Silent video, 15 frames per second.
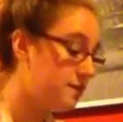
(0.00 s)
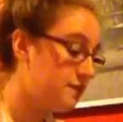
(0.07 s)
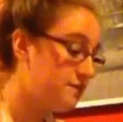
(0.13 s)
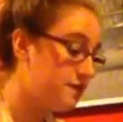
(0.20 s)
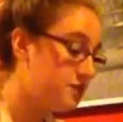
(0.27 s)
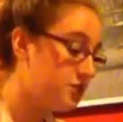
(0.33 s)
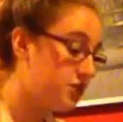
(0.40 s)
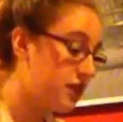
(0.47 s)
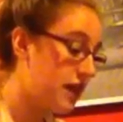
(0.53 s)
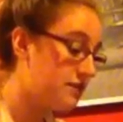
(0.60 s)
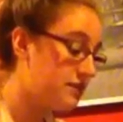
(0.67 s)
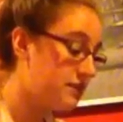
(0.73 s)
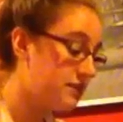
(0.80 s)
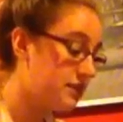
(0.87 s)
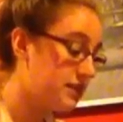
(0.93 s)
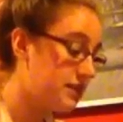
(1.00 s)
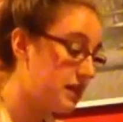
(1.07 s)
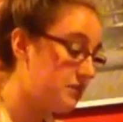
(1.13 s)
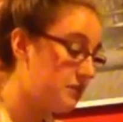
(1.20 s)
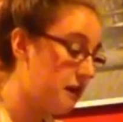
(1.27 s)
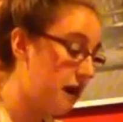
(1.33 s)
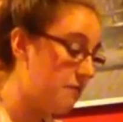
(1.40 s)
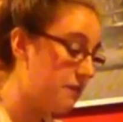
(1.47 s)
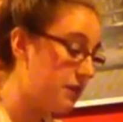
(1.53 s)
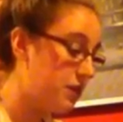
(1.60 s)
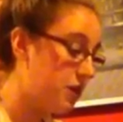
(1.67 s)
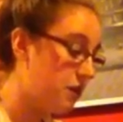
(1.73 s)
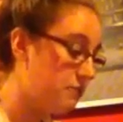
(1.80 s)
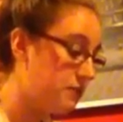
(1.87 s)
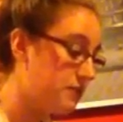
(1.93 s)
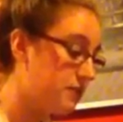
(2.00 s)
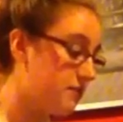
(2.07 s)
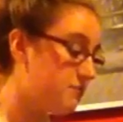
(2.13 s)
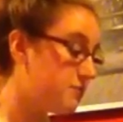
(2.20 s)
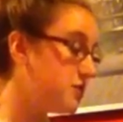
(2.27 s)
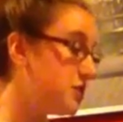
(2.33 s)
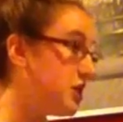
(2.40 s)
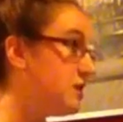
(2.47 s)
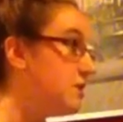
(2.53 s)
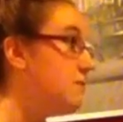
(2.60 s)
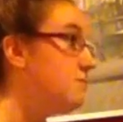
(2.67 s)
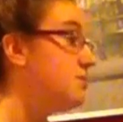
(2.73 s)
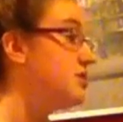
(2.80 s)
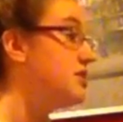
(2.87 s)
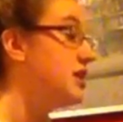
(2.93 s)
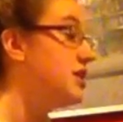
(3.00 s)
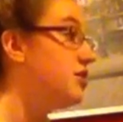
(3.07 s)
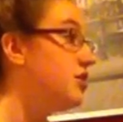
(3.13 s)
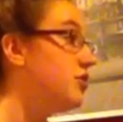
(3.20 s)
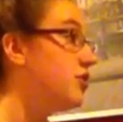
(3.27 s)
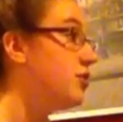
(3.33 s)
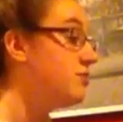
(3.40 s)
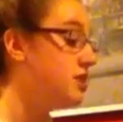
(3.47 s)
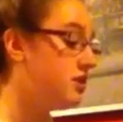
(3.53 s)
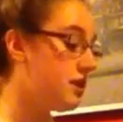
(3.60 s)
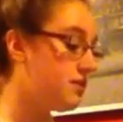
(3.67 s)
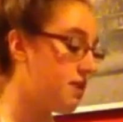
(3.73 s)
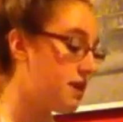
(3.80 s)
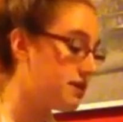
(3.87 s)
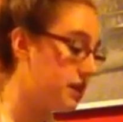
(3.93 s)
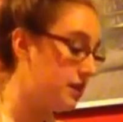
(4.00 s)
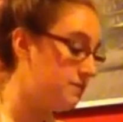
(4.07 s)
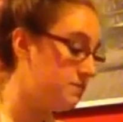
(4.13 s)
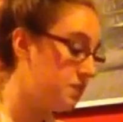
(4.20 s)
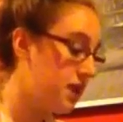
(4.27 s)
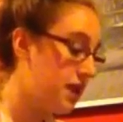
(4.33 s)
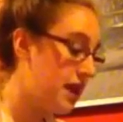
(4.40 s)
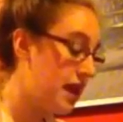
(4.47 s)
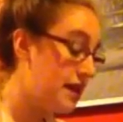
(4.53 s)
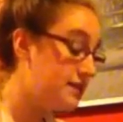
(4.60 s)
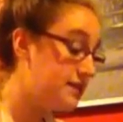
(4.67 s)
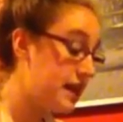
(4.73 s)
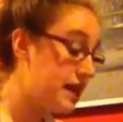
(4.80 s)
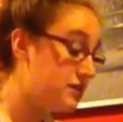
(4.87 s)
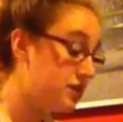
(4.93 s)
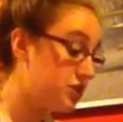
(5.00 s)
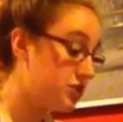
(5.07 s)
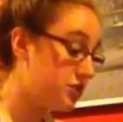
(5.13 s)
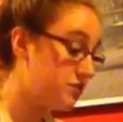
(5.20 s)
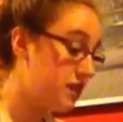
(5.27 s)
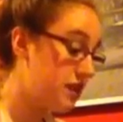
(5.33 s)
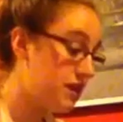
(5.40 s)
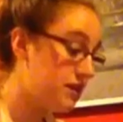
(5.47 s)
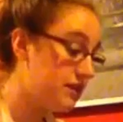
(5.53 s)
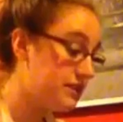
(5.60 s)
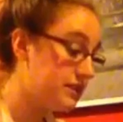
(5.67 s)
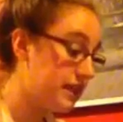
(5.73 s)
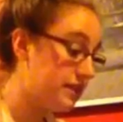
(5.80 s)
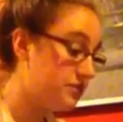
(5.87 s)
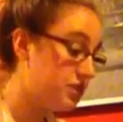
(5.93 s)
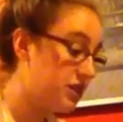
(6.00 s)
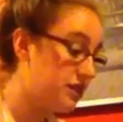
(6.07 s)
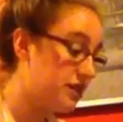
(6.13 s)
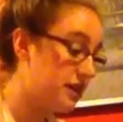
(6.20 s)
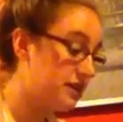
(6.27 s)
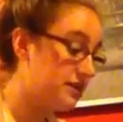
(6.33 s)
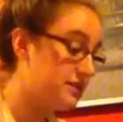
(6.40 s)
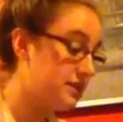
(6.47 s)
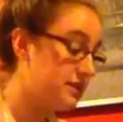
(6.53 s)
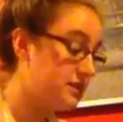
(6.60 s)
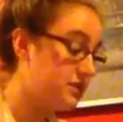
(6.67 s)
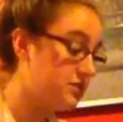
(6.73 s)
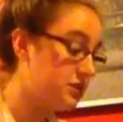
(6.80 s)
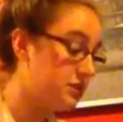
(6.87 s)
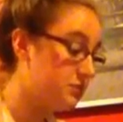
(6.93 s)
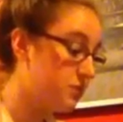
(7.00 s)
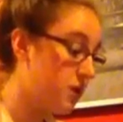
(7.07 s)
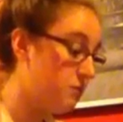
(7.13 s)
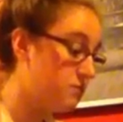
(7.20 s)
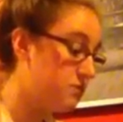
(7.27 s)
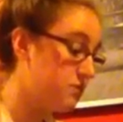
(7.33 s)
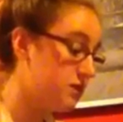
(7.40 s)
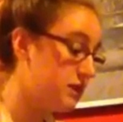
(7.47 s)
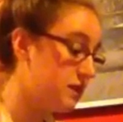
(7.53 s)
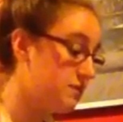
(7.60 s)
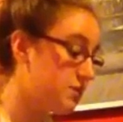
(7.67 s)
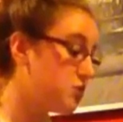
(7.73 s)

FISH analysis can tell you how many copies of a particular chromosome are present. In Down syndrome, the cytogeneticist uses probes for the number